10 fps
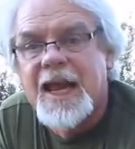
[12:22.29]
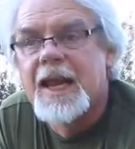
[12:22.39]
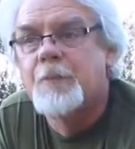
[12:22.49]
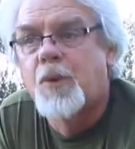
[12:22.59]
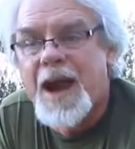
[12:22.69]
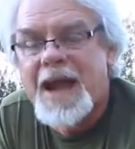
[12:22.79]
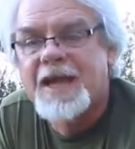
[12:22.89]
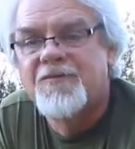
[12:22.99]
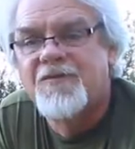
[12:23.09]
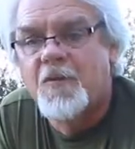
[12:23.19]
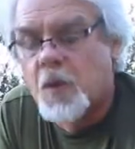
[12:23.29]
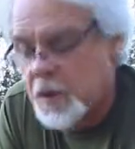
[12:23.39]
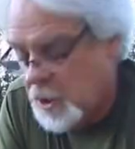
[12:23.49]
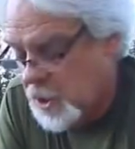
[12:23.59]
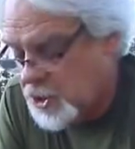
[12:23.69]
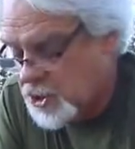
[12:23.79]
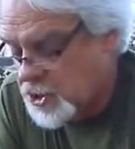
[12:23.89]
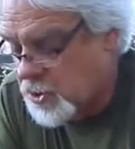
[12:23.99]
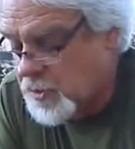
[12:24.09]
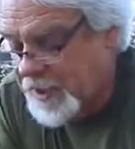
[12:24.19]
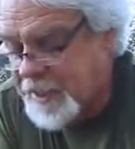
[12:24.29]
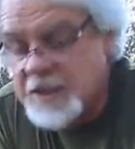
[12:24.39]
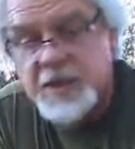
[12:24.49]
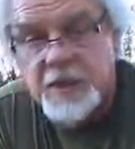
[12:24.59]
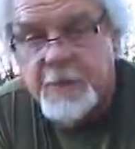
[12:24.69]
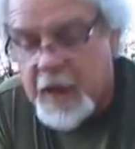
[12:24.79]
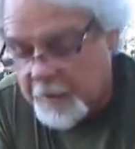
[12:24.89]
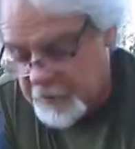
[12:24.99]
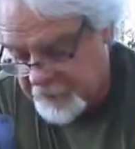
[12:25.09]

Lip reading: a bracket for screwing into the bottom